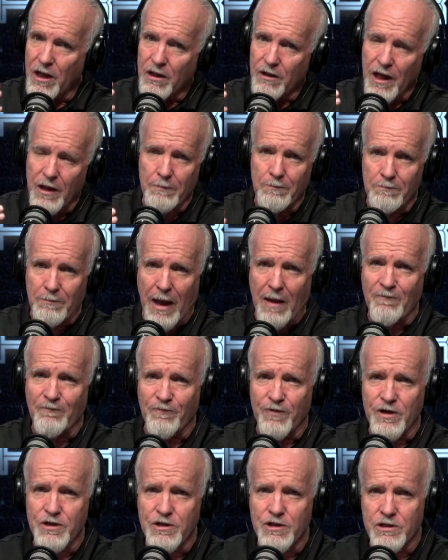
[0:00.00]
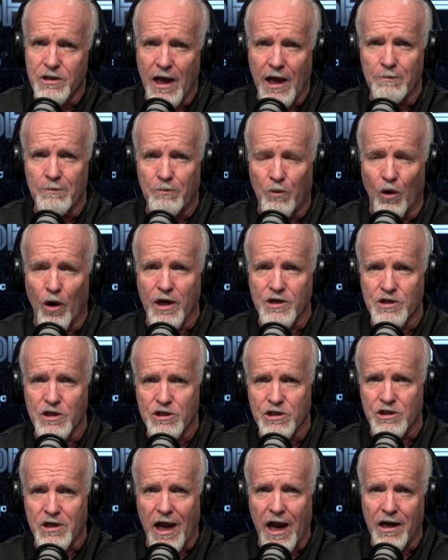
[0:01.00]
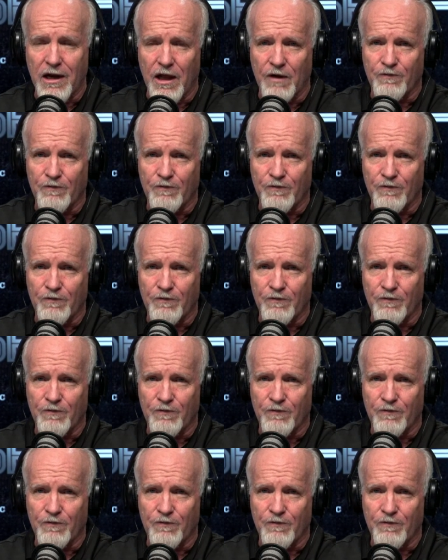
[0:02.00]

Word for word: that Memphis and Boise State,